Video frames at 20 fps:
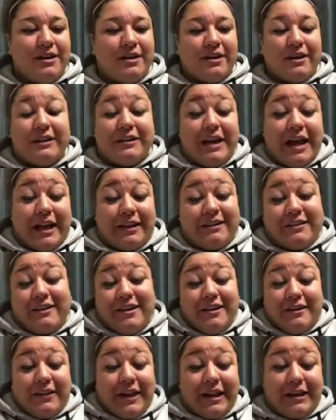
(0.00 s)
And like
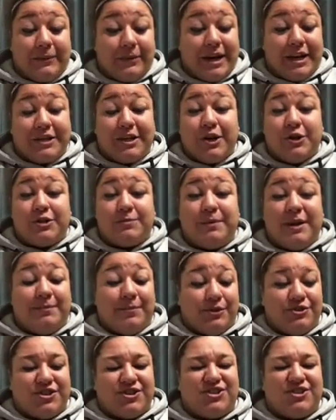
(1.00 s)
when I coach
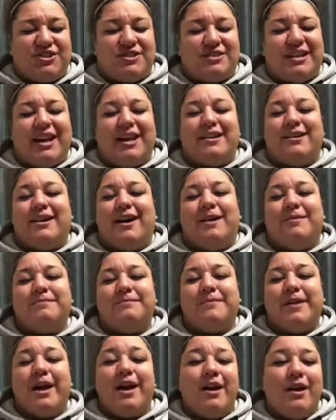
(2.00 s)
people, just stand up,
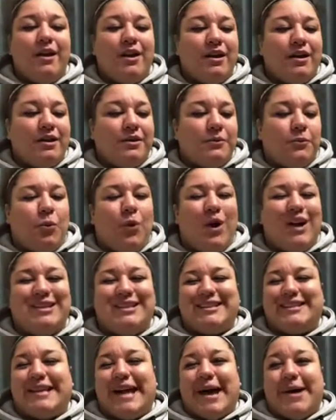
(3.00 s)
one
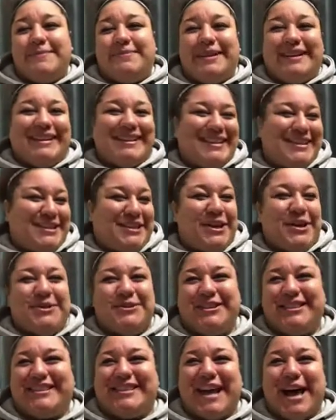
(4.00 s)
step, 2
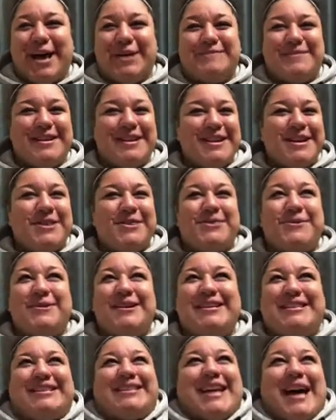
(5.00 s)
step, 3
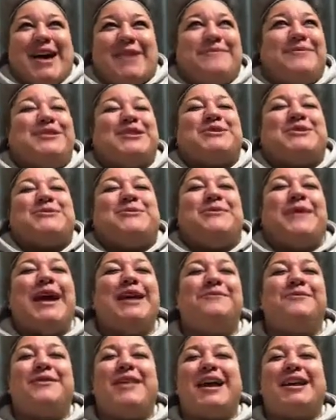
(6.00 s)
step. Just wait
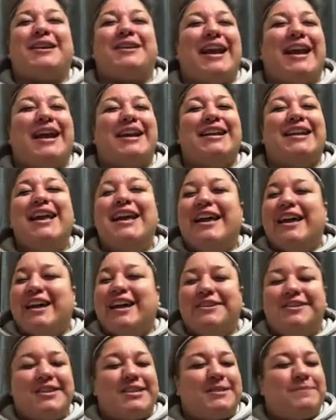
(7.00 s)
for that command
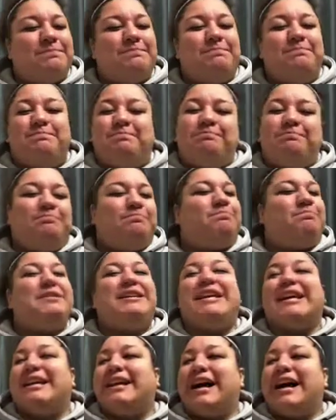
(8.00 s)
and just
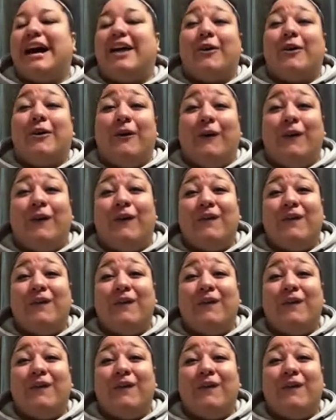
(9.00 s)
get it out of the hole.